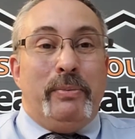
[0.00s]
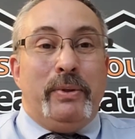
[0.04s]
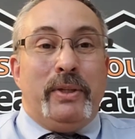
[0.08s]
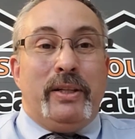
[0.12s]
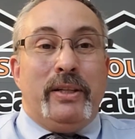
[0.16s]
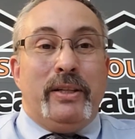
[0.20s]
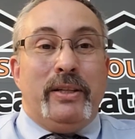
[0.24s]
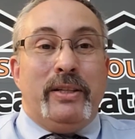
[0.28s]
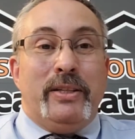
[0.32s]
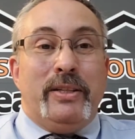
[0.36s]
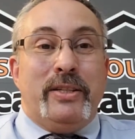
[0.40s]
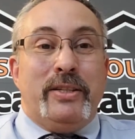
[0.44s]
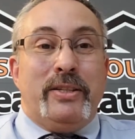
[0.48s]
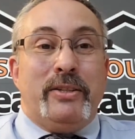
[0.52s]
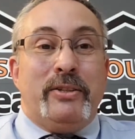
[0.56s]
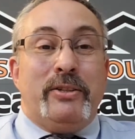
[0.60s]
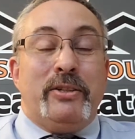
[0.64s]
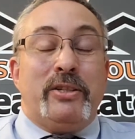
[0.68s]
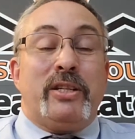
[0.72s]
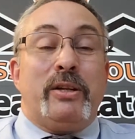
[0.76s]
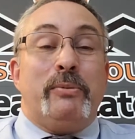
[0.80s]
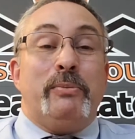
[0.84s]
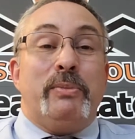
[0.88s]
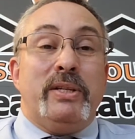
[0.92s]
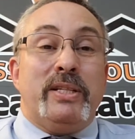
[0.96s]
because
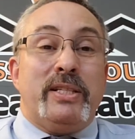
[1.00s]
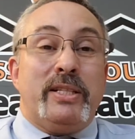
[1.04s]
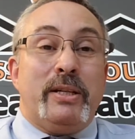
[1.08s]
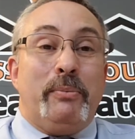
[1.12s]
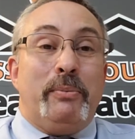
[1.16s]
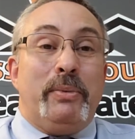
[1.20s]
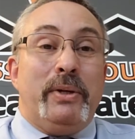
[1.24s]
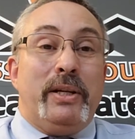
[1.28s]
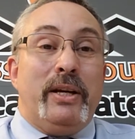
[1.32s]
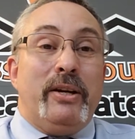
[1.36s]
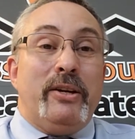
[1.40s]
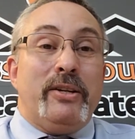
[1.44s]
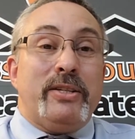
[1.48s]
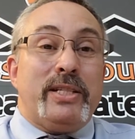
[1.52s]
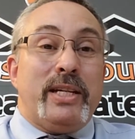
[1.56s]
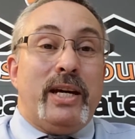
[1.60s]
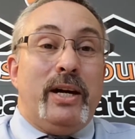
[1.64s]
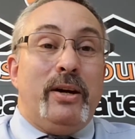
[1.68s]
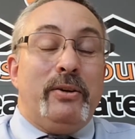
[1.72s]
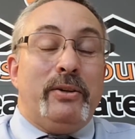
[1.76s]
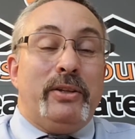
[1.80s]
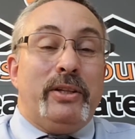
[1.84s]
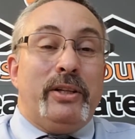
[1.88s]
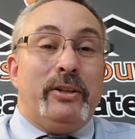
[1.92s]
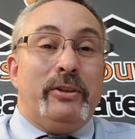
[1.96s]
there's going to be somebody else
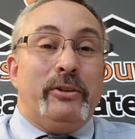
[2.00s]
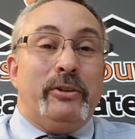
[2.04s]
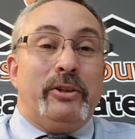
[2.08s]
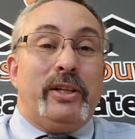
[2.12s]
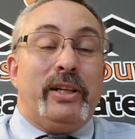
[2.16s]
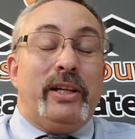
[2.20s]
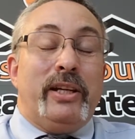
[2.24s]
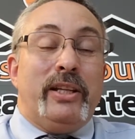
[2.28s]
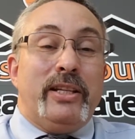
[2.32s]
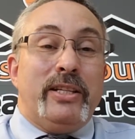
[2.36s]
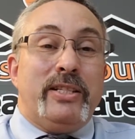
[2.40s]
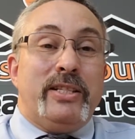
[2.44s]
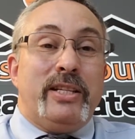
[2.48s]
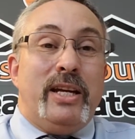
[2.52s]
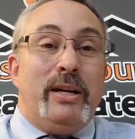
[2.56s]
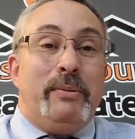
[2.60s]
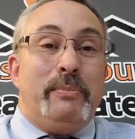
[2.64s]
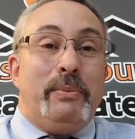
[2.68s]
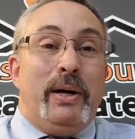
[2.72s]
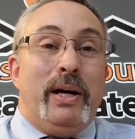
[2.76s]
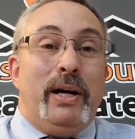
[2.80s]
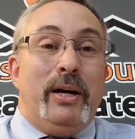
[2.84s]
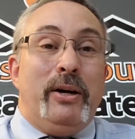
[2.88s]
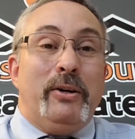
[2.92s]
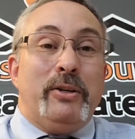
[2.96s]
out there looking at the
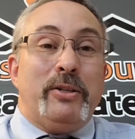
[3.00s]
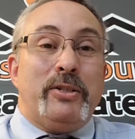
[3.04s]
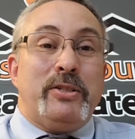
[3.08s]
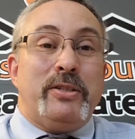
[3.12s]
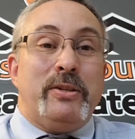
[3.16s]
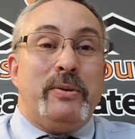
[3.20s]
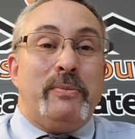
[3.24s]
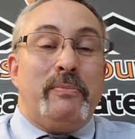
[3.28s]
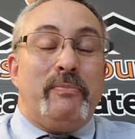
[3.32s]
same house,